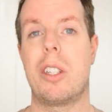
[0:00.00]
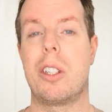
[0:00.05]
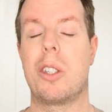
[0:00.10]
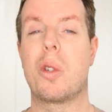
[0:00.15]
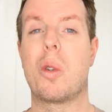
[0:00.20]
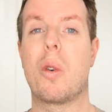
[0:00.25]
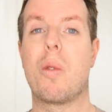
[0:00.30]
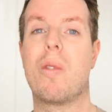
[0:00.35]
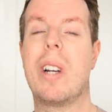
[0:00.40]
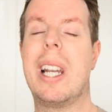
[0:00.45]
and
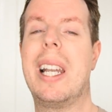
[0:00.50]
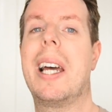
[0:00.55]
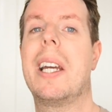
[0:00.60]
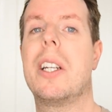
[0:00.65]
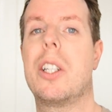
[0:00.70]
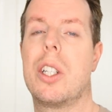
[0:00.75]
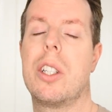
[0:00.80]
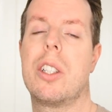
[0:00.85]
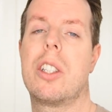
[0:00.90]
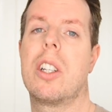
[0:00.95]
your
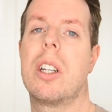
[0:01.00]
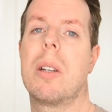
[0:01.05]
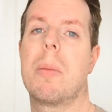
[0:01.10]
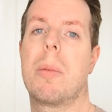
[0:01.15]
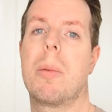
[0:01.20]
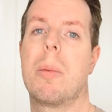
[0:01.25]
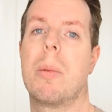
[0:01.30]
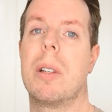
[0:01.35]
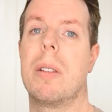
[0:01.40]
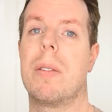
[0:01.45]

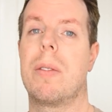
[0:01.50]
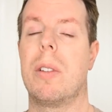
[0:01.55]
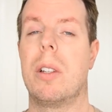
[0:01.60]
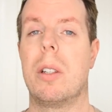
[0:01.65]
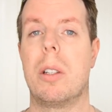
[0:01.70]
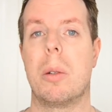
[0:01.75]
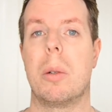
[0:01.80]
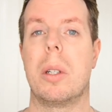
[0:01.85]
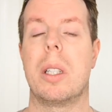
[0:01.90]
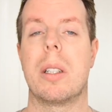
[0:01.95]
relationship with
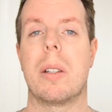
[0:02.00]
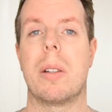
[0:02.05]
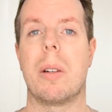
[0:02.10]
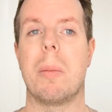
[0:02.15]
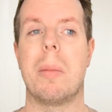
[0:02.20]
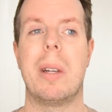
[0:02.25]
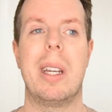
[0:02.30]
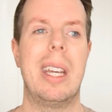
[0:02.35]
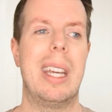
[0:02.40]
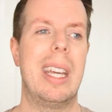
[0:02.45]
Le Nuit De
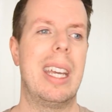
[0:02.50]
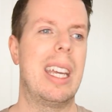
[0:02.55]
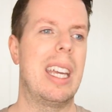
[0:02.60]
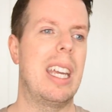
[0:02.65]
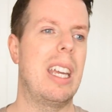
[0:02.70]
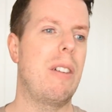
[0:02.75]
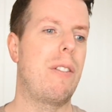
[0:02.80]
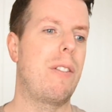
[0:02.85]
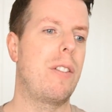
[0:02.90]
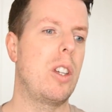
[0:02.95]
L'Homme.
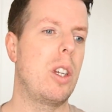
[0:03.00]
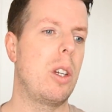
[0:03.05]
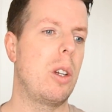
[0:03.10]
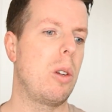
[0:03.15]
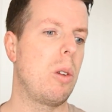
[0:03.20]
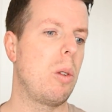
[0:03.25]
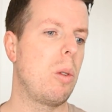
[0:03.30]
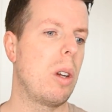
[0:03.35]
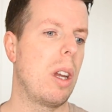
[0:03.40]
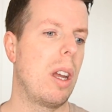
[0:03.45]
If
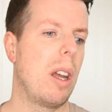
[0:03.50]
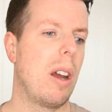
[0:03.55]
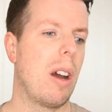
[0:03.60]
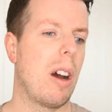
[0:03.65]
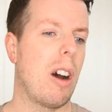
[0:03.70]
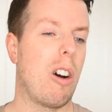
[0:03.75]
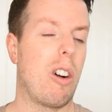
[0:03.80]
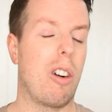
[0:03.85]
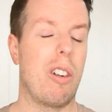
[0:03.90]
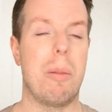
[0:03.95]
you
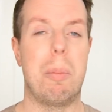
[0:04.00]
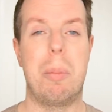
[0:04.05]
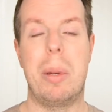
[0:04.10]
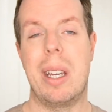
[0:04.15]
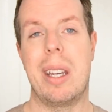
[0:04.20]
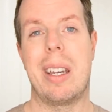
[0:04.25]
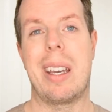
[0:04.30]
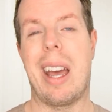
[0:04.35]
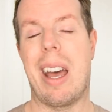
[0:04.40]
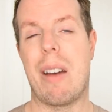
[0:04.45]
are a
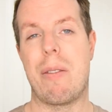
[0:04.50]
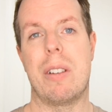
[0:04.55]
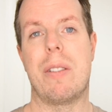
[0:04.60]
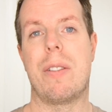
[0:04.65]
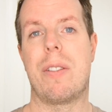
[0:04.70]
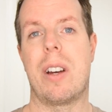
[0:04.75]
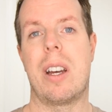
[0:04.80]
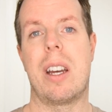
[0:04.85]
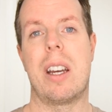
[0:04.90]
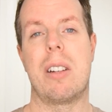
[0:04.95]
big avid
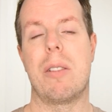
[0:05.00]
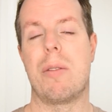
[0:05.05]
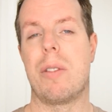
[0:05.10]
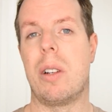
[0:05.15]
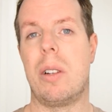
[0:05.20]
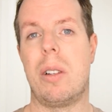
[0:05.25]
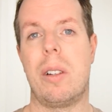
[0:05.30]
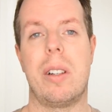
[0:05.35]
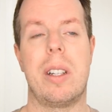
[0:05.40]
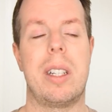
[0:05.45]
fan of the
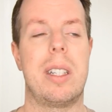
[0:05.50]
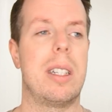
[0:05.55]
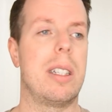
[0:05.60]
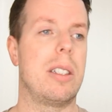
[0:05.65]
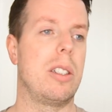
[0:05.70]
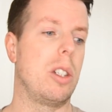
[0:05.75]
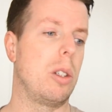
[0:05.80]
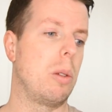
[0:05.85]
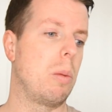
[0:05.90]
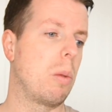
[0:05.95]
line
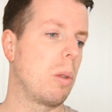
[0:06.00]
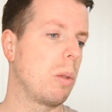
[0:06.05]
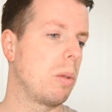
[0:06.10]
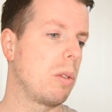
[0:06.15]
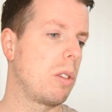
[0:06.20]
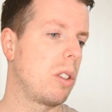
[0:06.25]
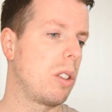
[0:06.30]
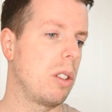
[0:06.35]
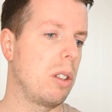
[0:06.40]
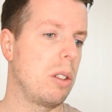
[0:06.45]
and you
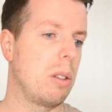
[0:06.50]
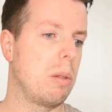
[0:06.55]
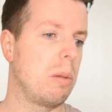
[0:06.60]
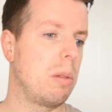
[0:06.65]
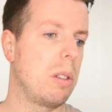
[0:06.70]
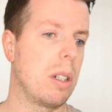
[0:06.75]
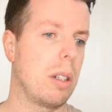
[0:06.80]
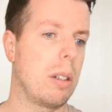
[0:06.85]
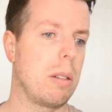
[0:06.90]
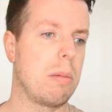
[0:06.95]
want to,
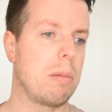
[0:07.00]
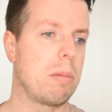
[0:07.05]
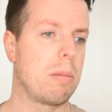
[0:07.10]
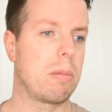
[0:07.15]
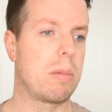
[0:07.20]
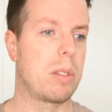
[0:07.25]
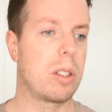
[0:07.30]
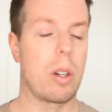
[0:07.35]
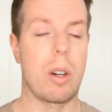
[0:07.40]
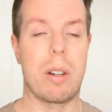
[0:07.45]
you know,
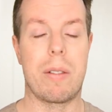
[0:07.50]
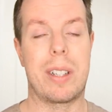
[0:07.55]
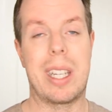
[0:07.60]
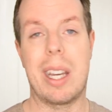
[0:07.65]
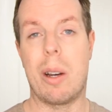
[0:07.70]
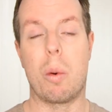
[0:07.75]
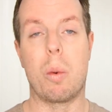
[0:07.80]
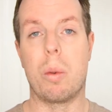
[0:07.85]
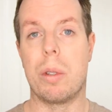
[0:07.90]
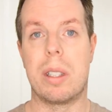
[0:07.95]
kind of
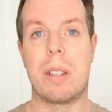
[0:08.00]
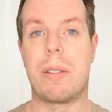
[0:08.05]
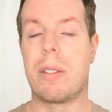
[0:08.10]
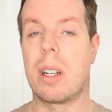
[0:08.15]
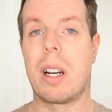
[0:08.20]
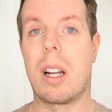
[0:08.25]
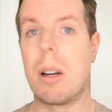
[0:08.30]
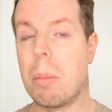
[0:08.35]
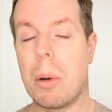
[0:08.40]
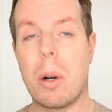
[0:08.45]
get all the
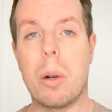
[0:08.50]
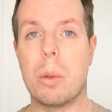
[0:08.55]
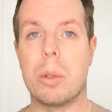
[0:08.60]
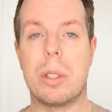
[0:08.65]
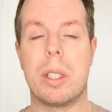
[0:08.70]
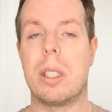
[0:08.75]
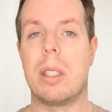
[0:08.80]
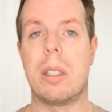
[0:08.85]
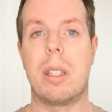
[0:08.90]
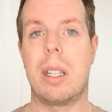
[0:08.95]
different colour bottles
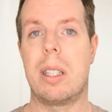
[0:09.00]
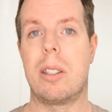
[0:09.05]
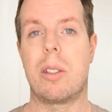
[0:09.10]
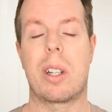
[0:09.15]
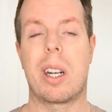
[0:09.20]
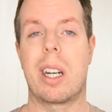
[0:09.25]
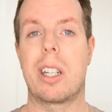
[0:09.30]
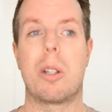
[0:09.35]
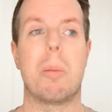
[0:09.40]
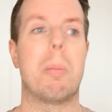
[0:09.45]
in your
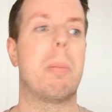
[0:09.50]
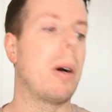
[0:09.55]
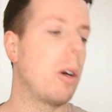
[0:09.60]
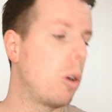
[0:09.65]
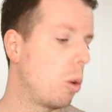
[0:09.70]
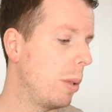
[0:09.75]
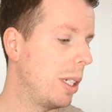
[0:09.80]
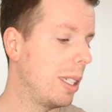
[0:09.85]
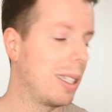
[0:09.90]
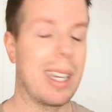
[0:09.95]
collection, by
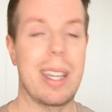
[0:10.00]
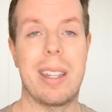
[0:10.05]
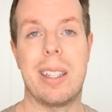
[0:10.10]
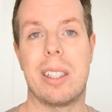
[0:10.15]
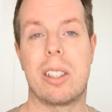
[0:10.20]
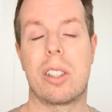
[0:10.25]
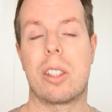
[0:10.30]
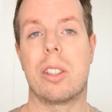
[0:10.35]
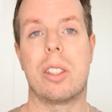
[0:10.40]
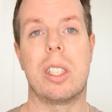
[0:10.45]
all means get
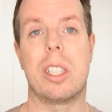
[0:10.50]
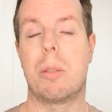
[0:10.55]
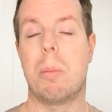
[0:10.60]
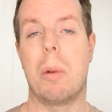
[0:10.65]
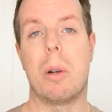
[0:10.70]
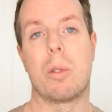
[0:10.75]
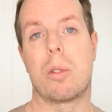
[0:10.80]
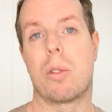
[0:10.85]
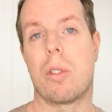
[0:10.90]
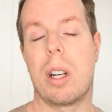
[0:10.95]
this because it
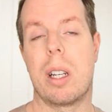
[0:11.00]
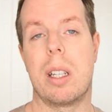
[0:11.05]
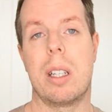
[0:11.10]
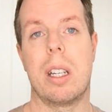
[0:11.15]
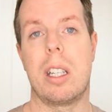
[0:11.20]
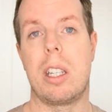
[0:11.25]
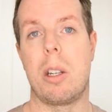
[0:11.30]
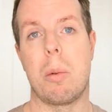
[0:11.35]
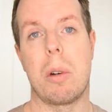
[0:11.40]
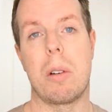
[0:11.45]
smells great
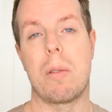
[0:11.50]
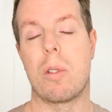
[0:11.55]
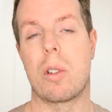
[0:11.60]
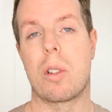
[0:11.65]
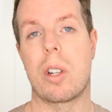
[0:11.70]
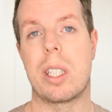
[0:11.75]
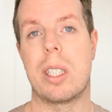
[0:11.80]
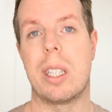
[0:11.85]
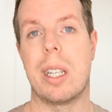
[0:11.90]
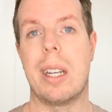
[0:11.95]
and you won't
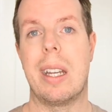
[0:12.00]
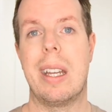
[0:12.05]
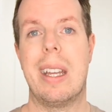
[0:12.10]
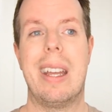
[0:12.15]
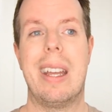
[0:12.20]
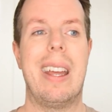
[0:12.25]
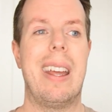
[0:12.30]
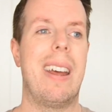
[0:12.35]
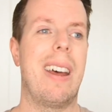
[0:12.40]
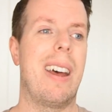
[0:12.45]
regret it.
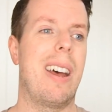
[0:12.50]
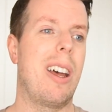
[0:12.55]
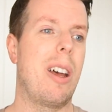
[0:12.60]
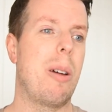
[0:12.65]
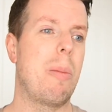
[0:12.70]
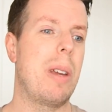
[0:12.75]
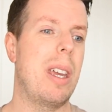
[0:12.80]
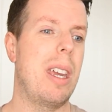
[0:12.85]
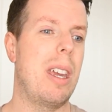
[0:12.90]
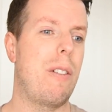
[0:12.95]

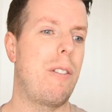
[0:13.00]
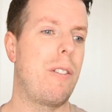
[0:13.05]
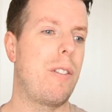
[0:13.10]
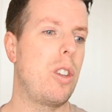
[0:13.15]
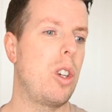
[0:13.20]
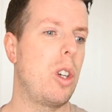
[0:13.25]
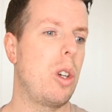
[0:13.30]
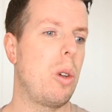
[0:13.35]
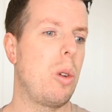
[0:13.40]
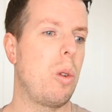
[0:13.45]
If
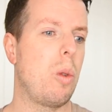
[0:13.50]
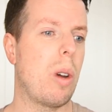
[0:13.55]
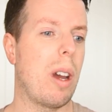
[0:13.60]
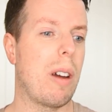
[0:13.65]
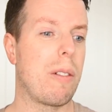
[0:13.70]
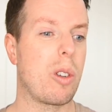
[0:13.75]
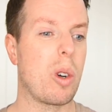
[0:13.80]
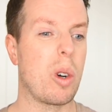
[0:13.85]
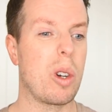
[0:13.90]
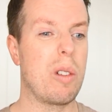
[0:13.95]
you
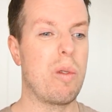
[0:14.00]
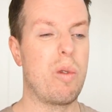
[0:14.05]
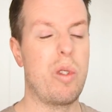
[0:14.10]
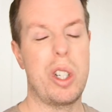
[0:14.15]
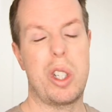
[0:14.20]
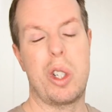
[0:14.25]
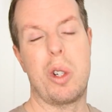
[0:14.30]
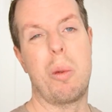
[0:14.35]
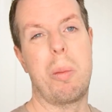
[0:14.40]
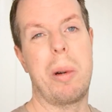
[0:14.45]
have got an
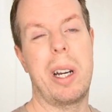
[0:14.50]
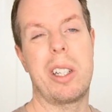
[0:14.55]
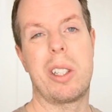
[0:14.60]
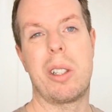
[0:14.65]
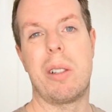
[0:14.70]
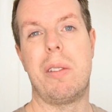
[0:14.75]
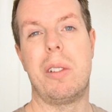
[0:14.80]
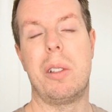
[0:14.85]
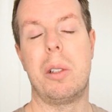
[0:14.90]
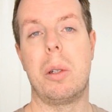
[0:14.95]
original batch
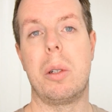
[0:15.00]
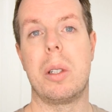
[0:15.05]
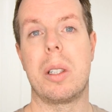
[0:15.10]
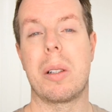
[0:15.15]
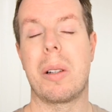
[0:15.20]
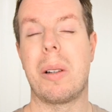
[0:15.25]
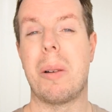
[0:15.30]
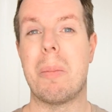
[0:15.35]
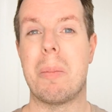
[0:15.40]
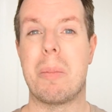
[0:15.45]
of Le Nuit
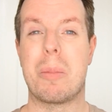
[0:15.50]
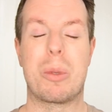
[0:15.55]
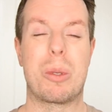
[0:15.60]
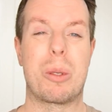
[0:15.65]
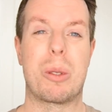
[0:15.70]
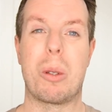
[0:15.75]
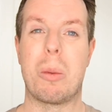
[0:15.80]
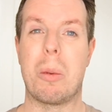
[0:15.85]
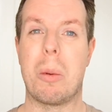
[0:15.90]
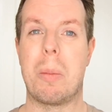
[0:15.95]
De L'Homme,
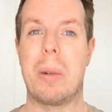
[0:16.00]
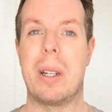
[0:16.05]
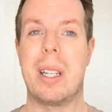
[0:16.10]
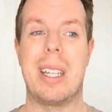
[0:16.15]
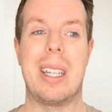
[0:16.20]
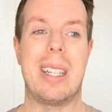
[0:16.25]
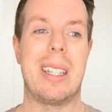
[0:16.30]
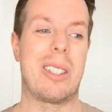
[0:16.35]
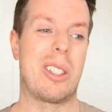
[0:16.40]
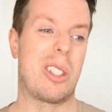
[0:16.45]

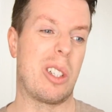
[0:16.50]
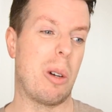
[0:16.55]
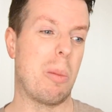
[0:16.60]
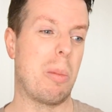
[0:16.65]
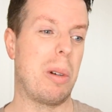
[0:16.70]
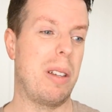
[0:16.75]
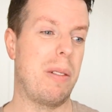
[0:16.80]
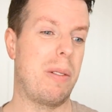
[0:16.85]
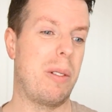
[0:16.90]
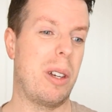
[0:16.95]
probably
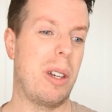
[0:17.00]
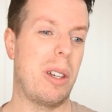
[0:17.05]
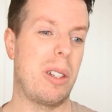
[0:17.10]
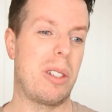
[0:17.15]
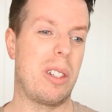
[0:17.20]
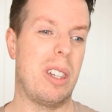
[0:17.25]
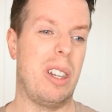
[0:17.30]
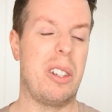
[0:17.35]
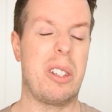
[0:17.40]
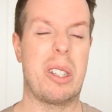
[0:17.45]
sample it
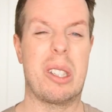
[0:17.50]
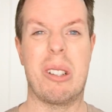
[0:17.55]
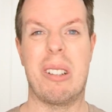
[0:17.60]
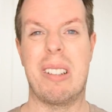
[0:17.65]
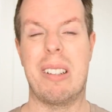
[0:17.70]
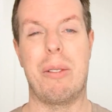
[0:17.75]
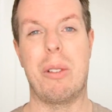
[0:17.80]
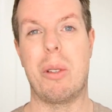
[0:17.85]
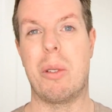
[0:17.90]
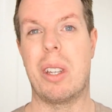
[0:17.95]
first and
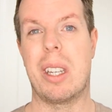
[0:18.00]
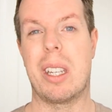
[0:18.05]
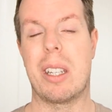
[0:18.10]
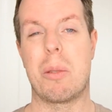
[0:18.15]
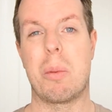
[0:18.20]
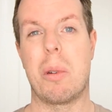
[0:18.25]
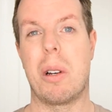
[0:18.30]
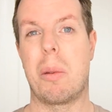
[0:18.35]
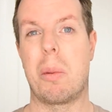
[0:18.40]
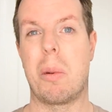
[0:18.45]
decide if you think
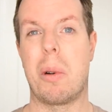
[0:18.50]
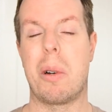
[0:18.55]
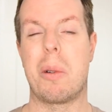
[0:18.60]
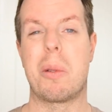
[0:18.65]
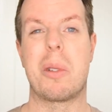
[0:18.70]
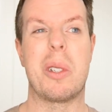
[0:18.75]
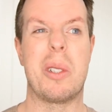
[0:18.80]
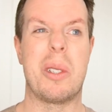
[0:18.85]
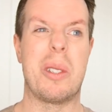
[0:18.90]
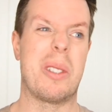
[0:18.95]
it's worthwhile,
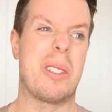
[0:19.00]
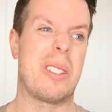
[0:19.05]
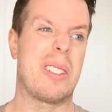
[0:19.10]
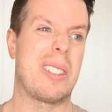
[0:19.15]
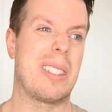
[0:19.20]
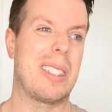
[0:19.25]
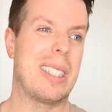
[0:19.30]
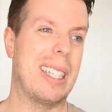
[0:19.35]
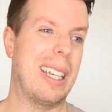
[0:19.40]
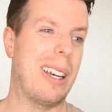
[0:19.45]

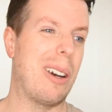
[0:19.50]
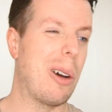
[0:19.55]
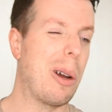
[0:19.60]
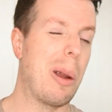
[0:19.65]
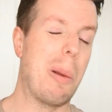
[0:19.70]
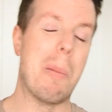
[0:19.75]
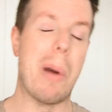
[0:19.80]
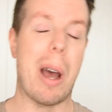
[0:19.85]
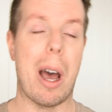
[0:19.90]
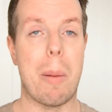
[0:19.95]
because
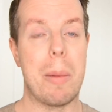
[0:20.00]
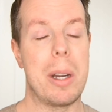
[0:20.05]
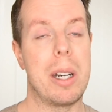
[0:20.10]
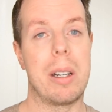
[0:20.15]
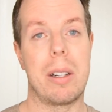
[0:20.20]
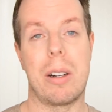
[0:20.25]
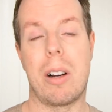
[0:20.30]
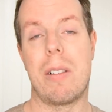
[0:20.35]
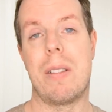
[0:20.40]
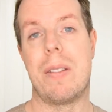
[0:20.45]
I'm in
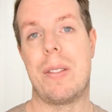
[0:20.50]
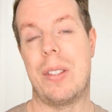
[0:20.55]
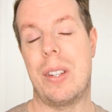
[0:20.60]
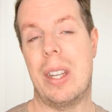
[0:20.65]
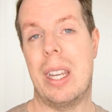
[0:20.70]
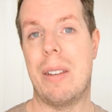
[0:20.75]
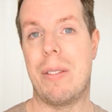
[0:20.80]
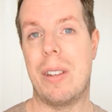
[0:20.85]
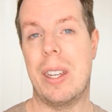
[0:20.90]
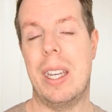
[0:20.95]
an R
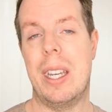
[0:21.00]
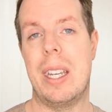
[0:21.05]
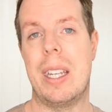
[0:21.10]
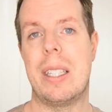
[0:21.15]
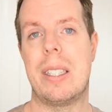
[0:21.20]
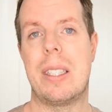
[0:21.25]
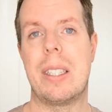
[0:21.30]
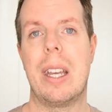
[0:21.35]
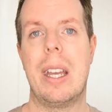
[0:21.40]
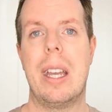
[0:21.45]
if it
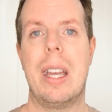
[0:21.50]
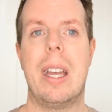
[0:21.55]
is.